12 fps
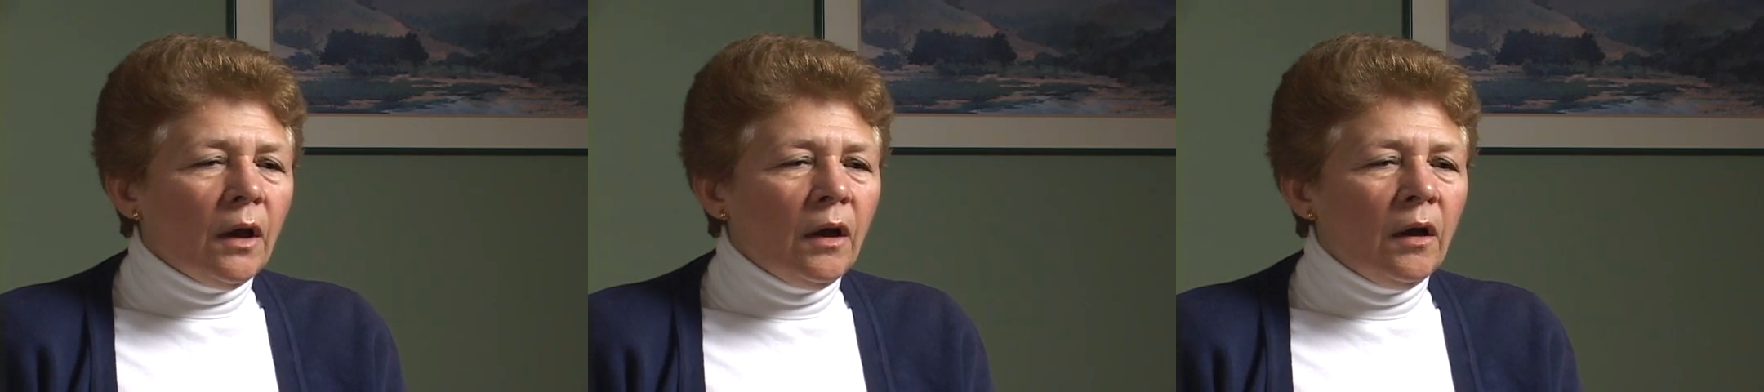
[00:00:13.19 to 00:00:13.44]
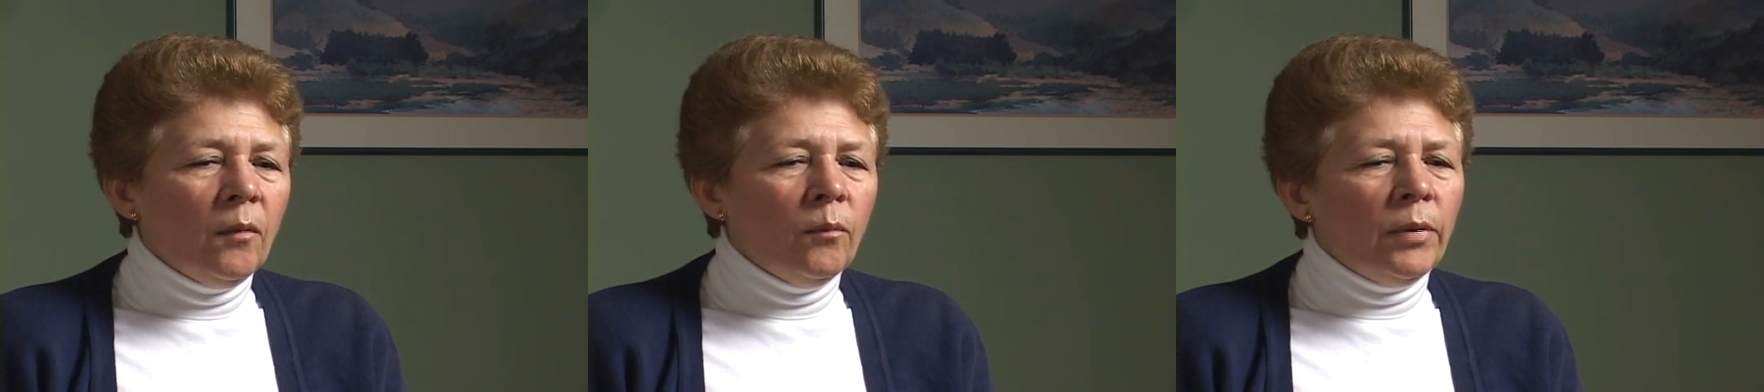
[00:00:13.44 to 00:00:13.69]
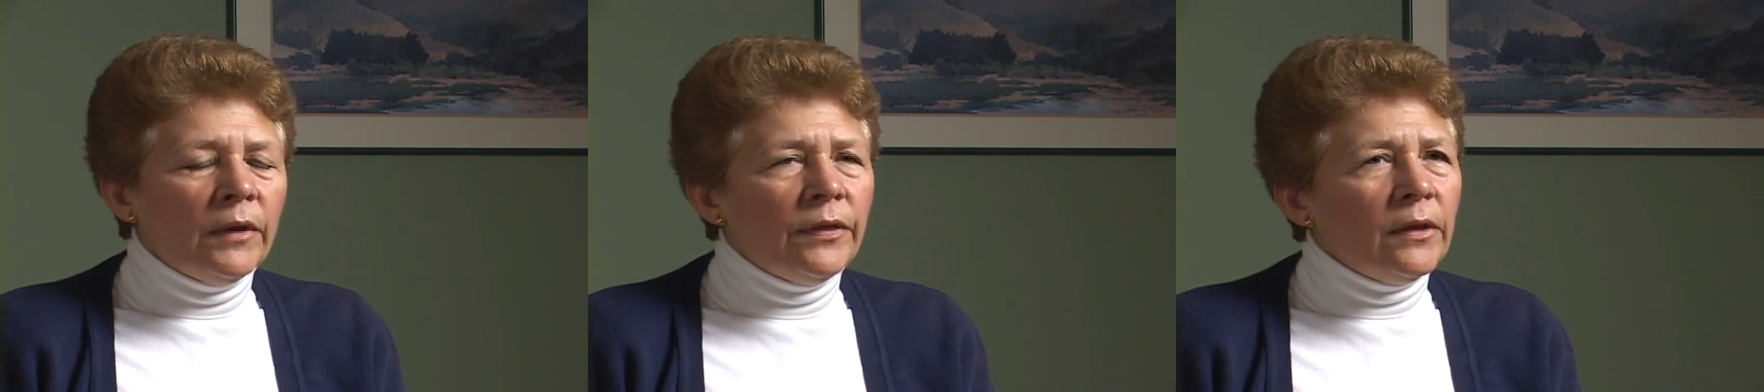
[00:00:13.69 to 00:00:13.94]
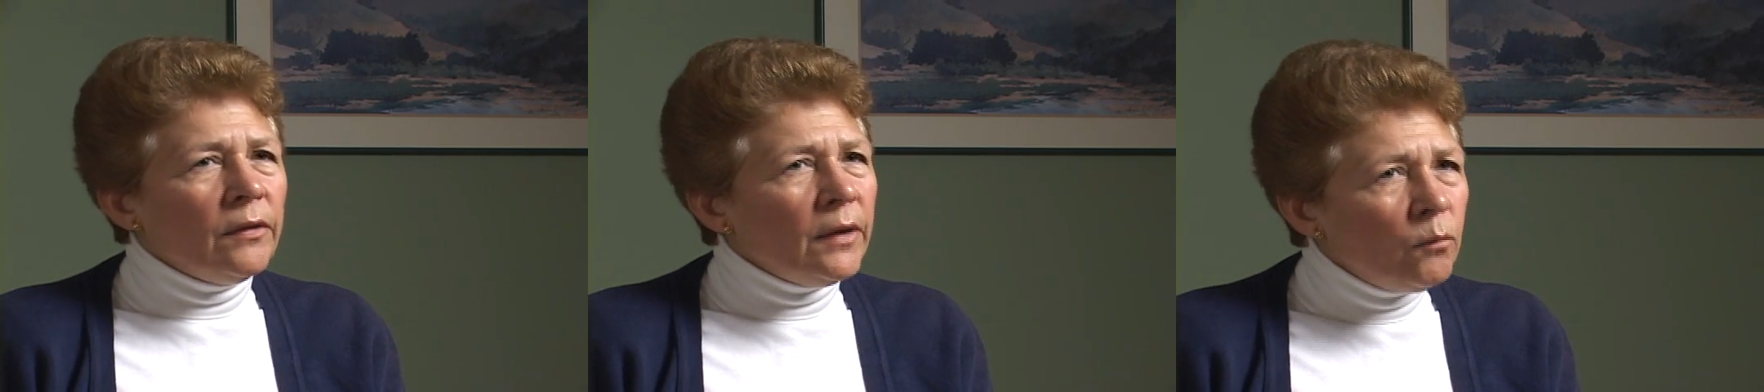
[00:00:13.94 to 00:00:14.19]

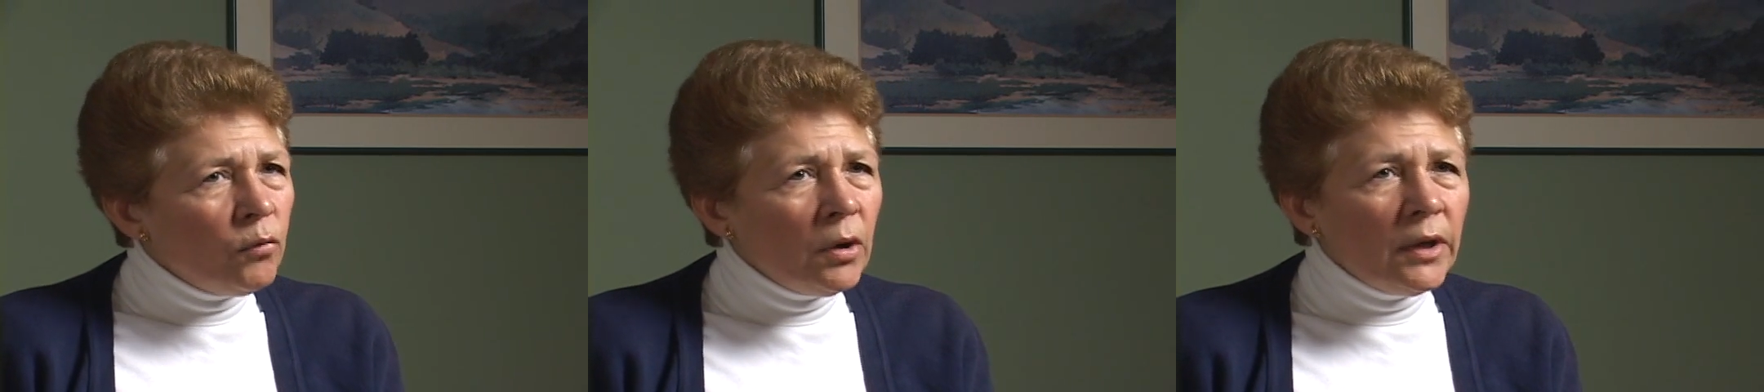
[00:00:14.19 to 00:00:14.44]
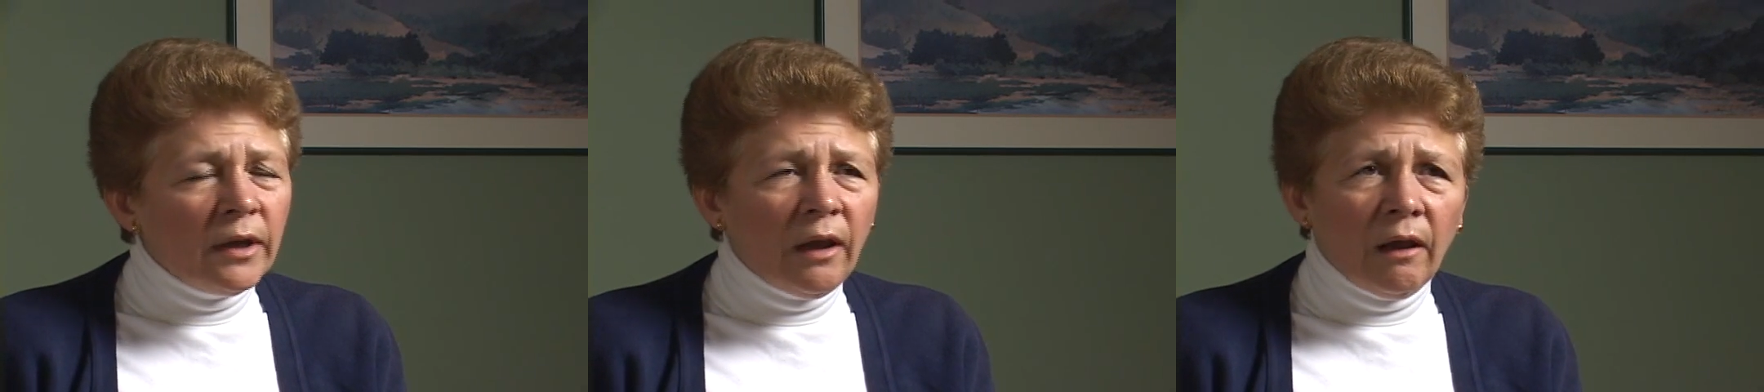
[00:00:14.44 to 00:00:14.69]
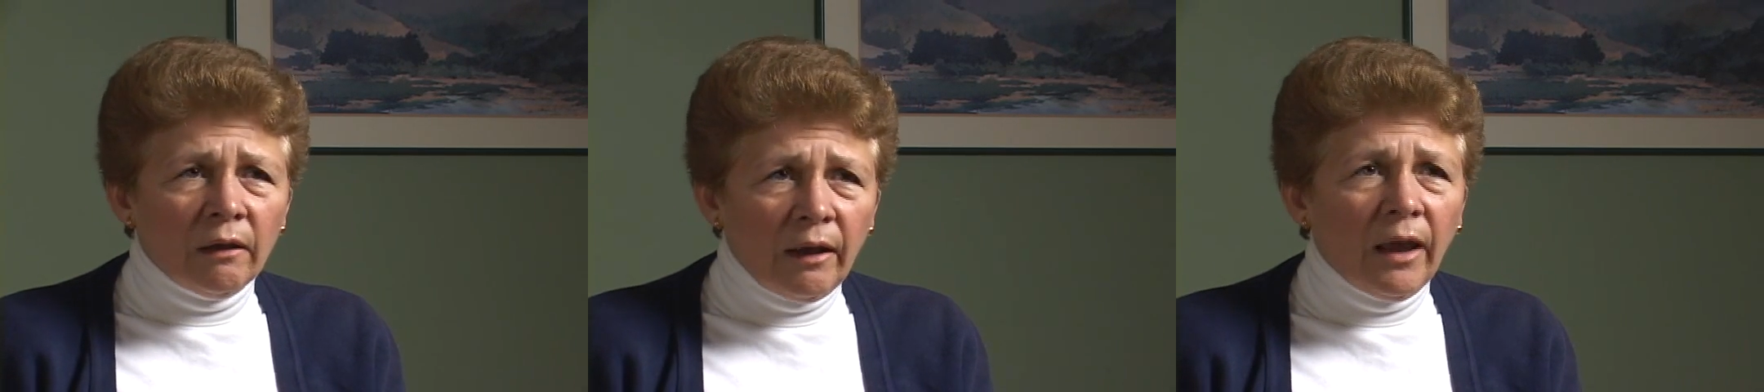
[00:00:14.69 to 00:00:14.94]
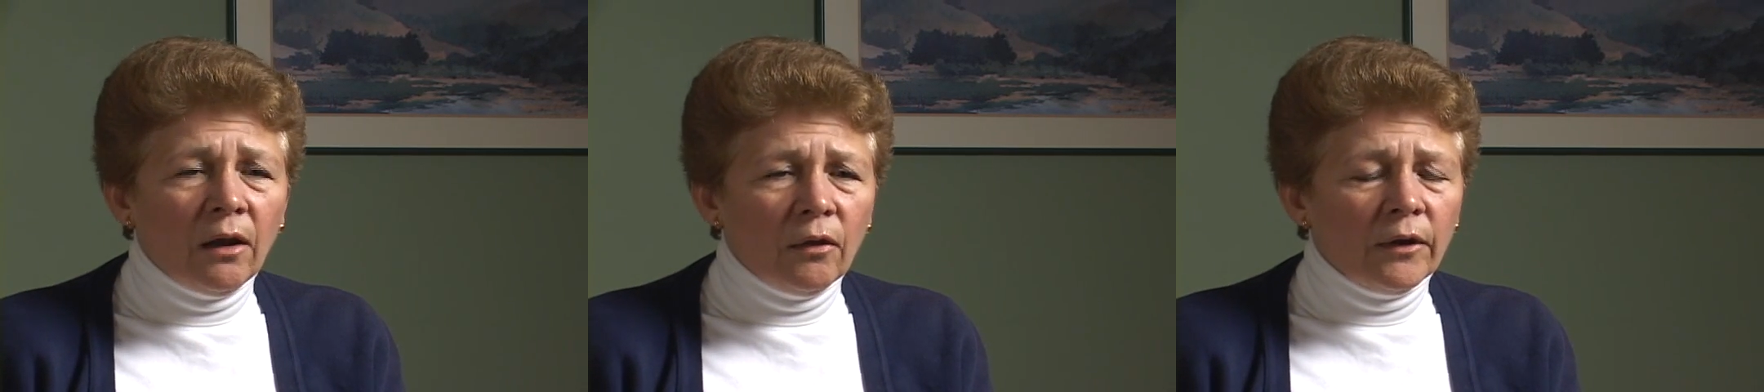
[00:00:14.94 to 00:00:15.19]
but they really
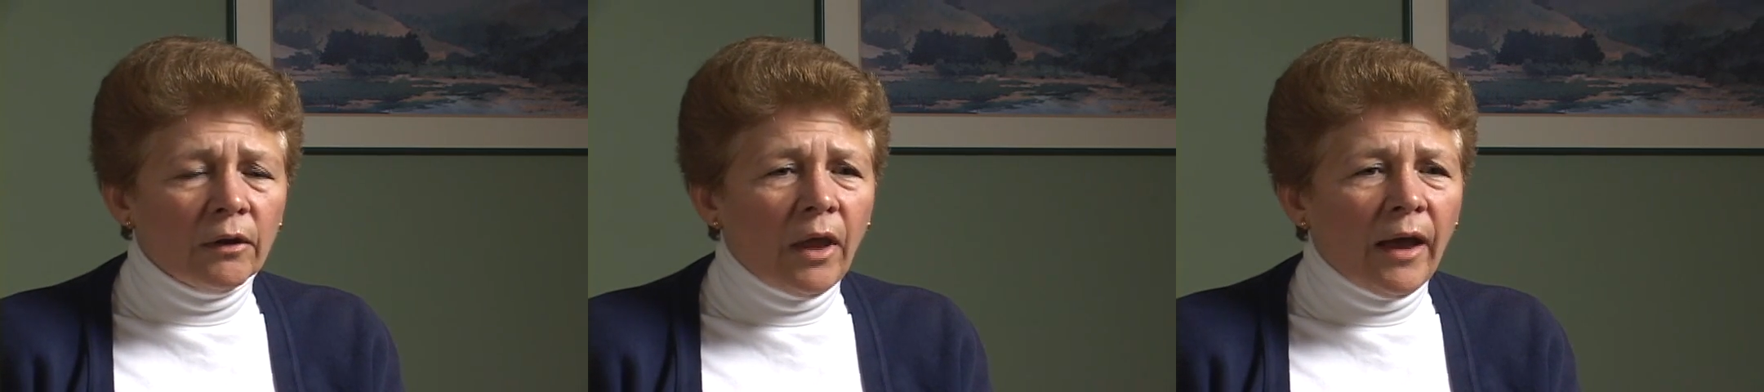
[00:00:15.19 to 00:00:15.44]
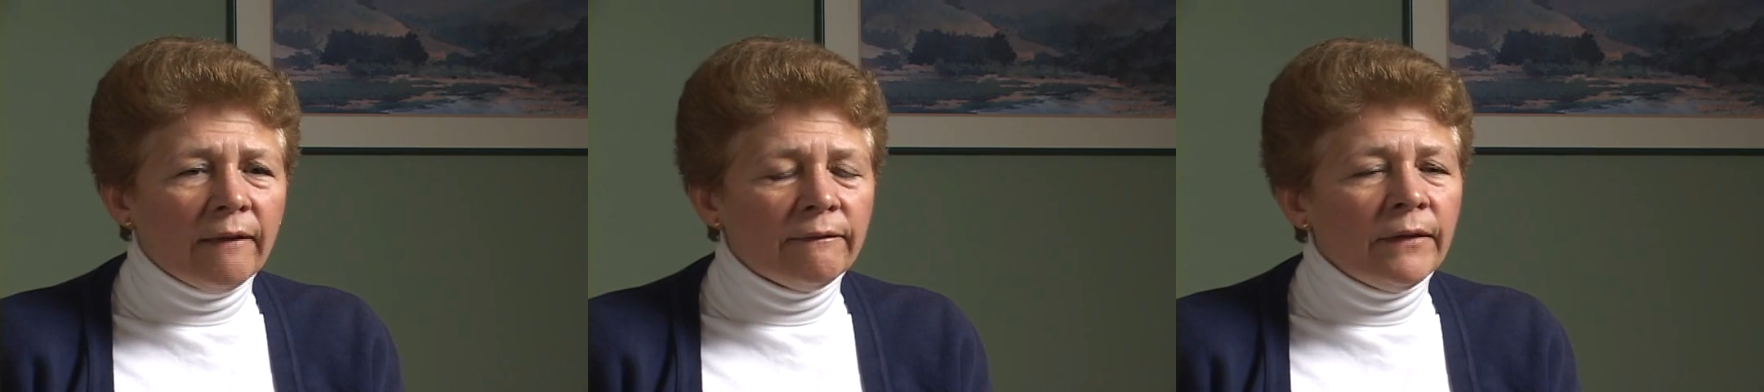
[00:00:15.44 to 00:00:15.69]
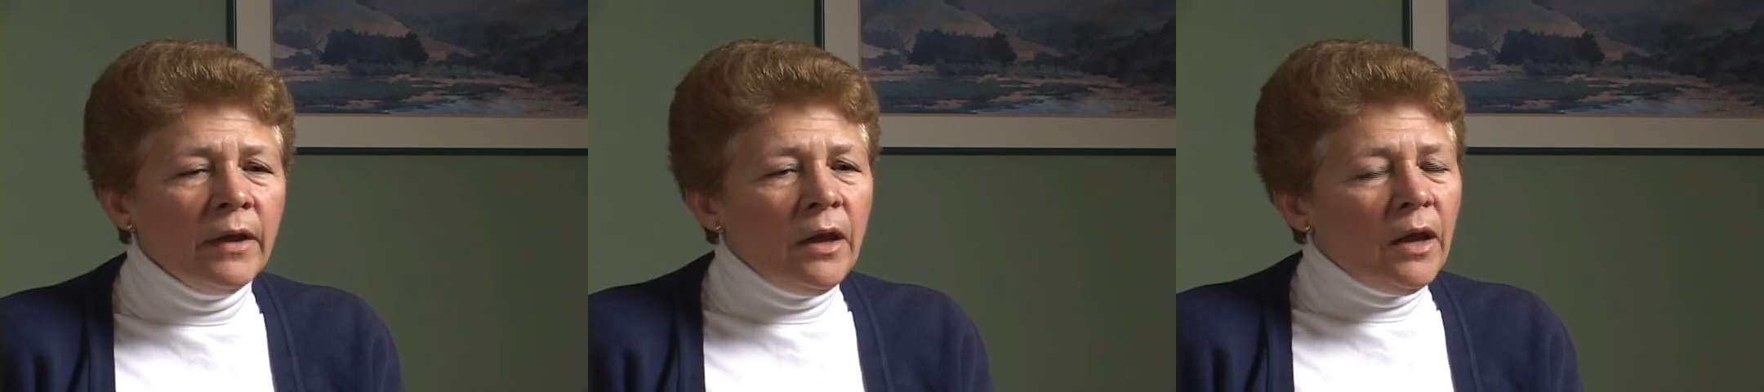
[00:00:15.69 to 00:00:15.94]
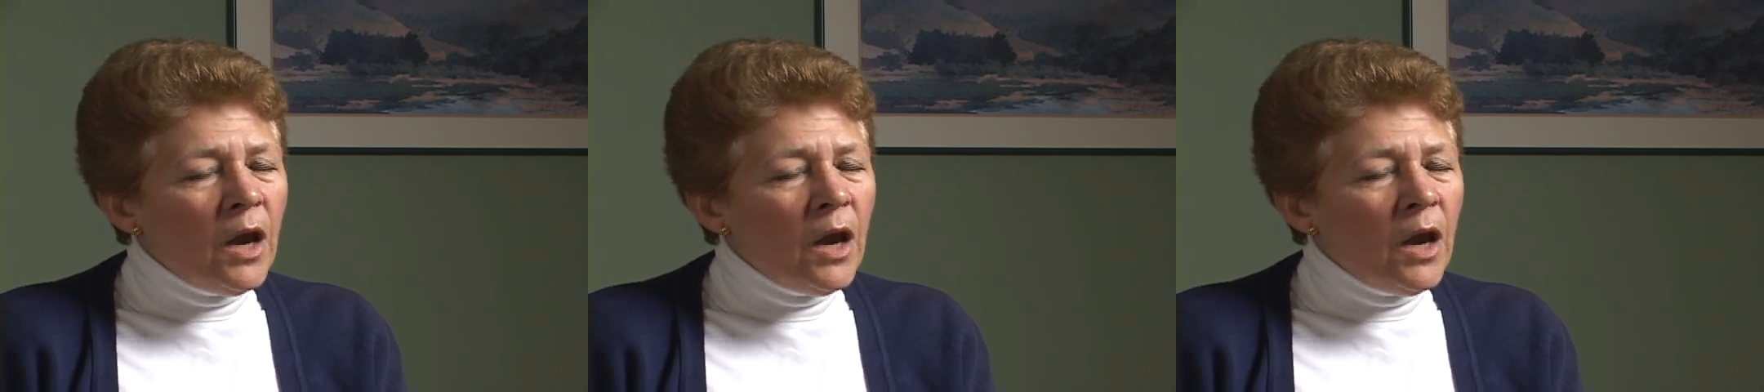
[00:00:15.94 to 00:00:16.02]
can't handle their life.